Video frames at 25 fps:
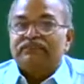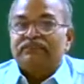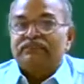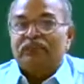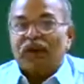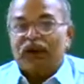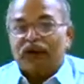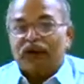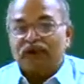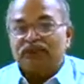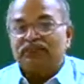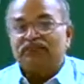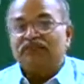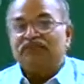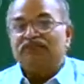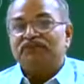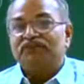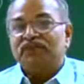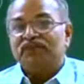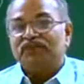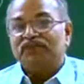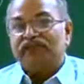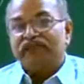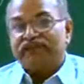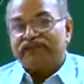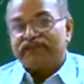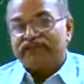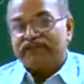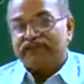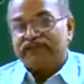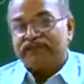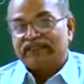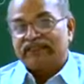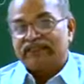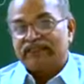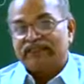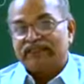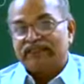part of the
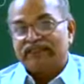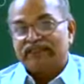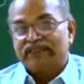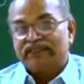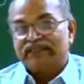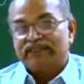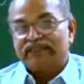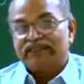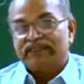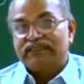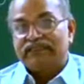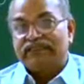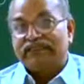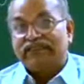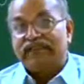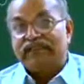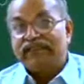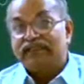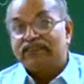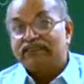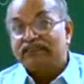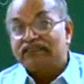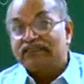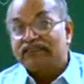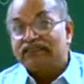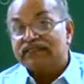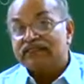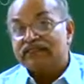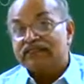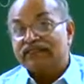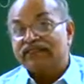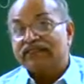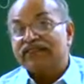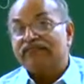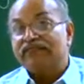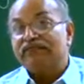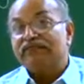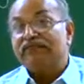light scatters
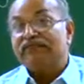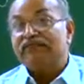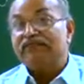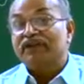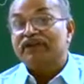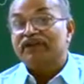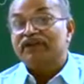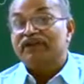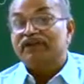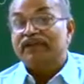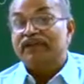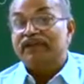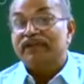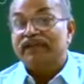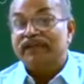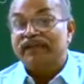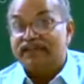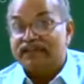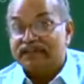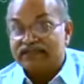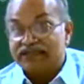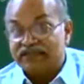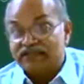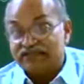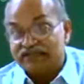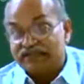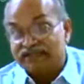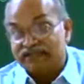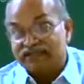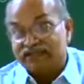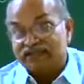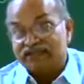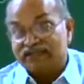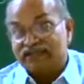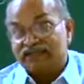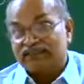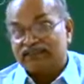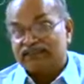in different
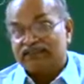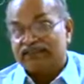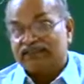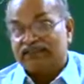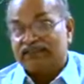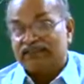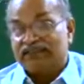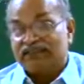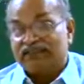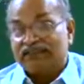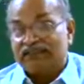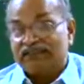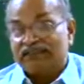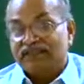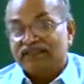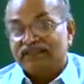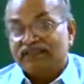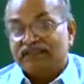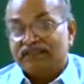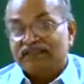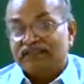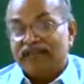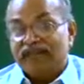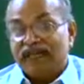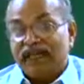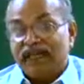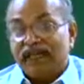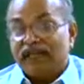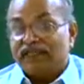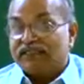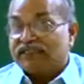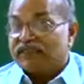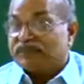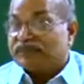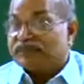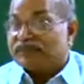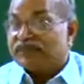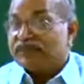directions.
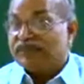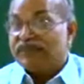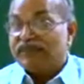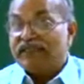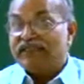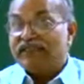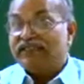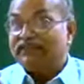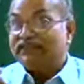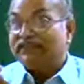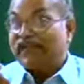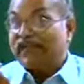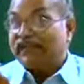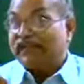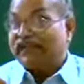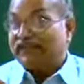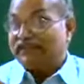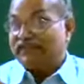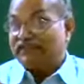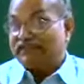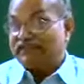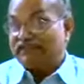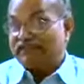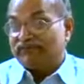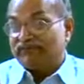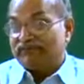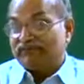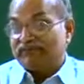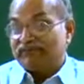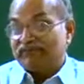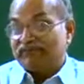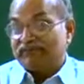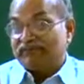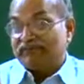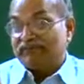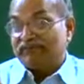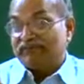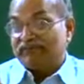Atom is a very tiny
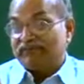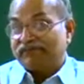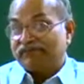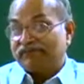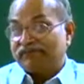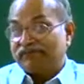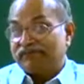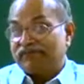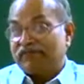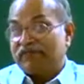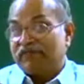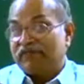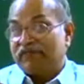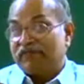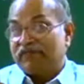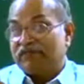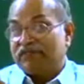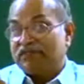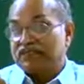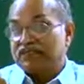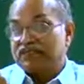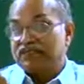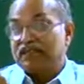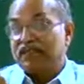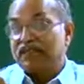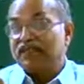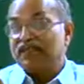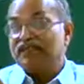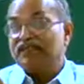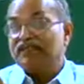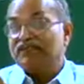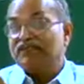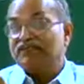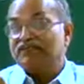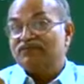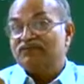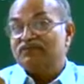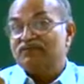one. The
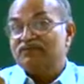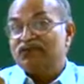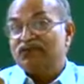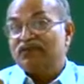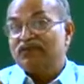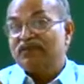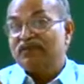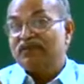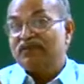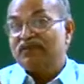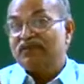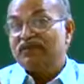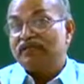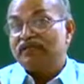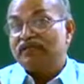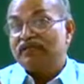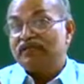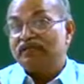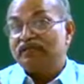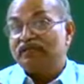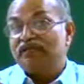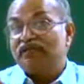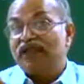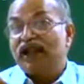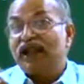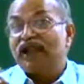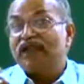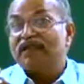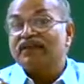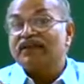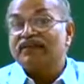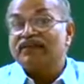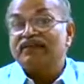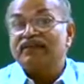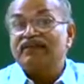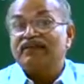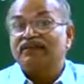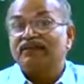size would be a
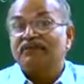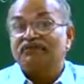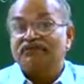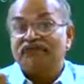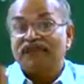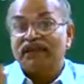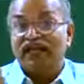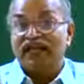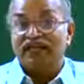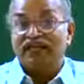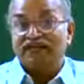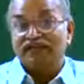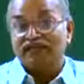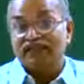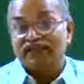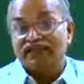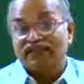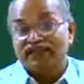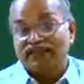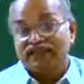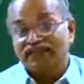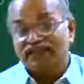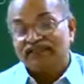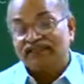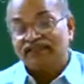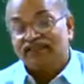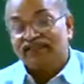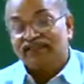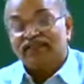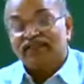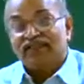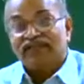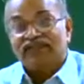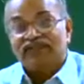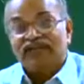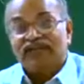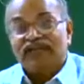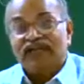fraction of nanometer,
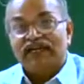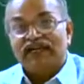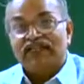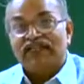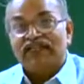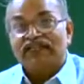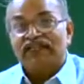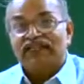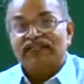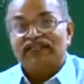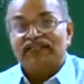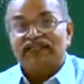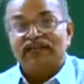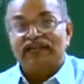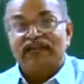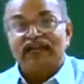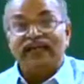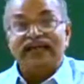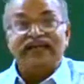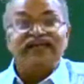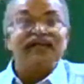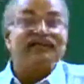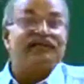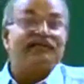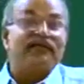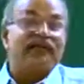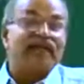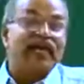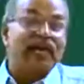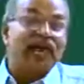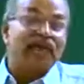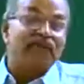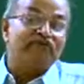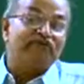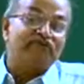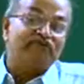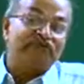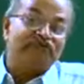whereas light will
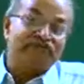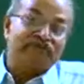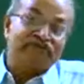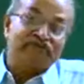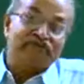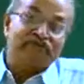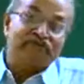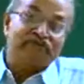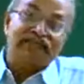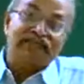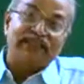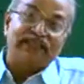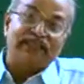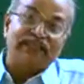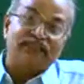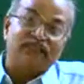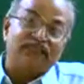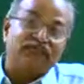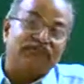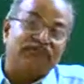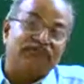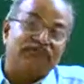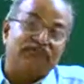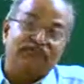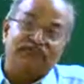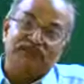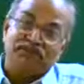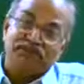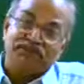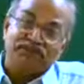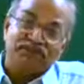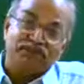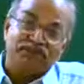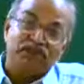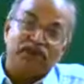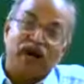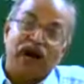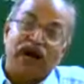have a wavelength of a
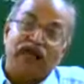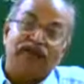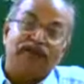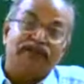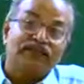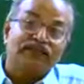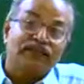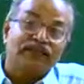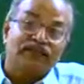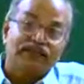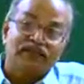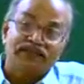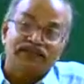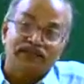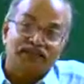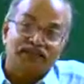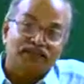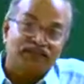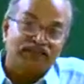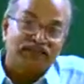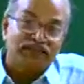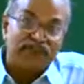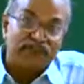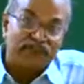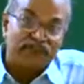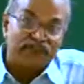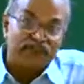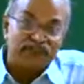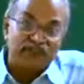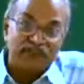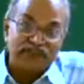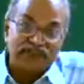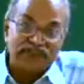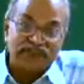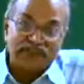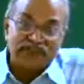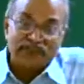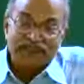few hundreds of
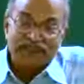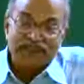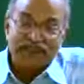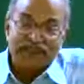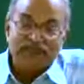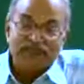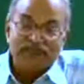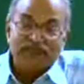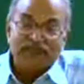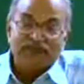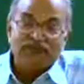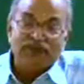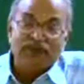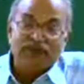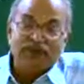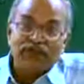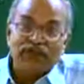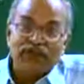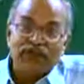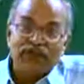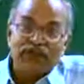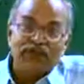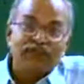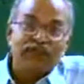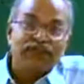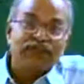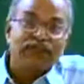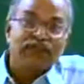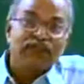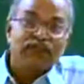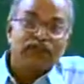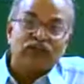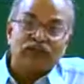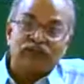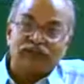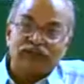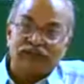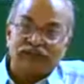nanometers, 400
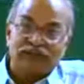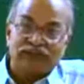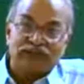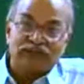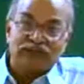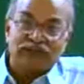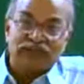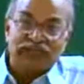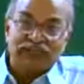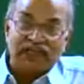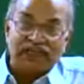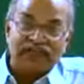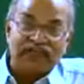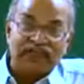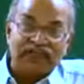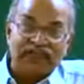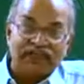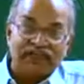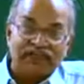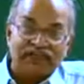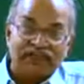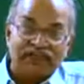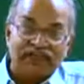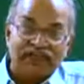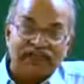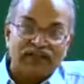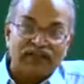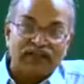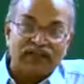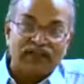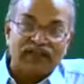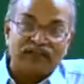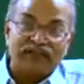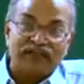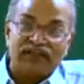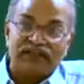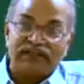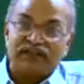nanometer to 700
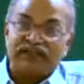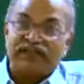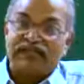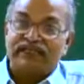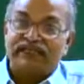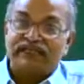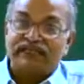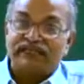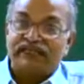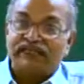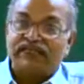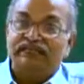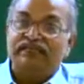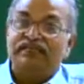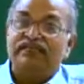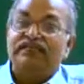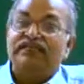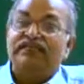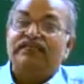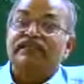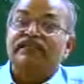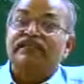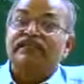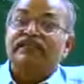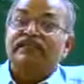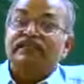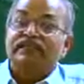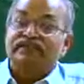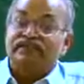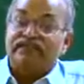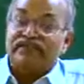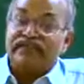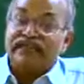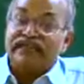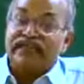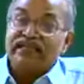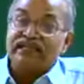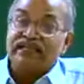nanometers, that is the
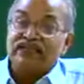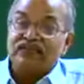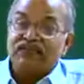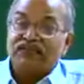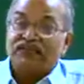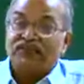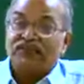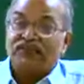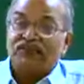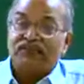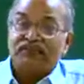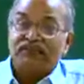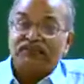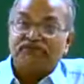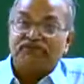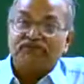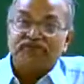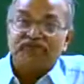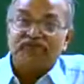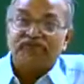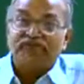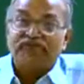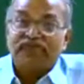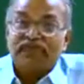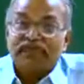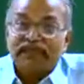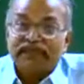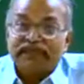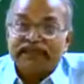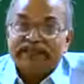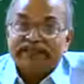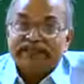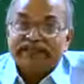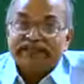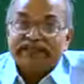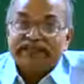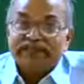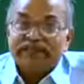range of visible
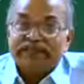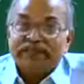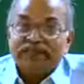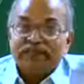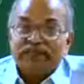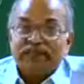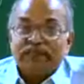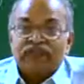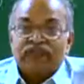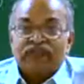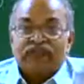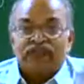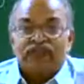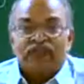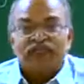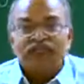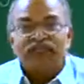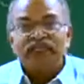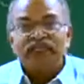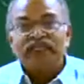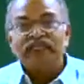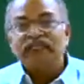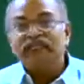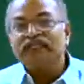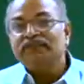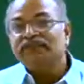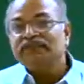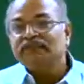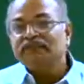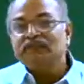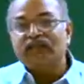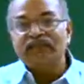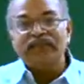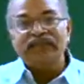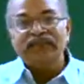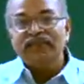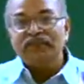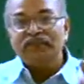light. So it's a very
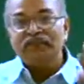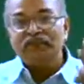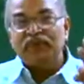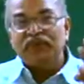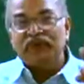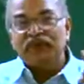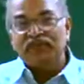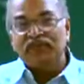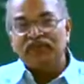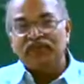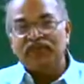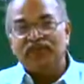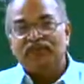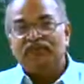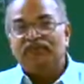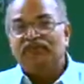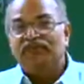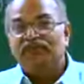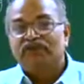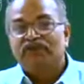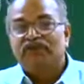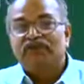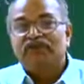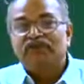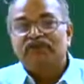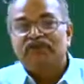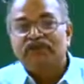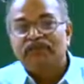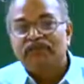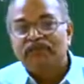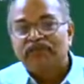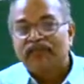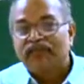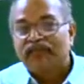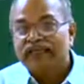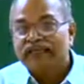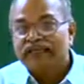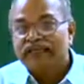tiny particle for
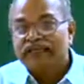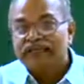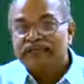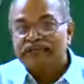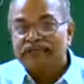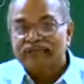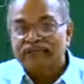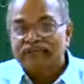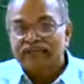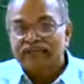light,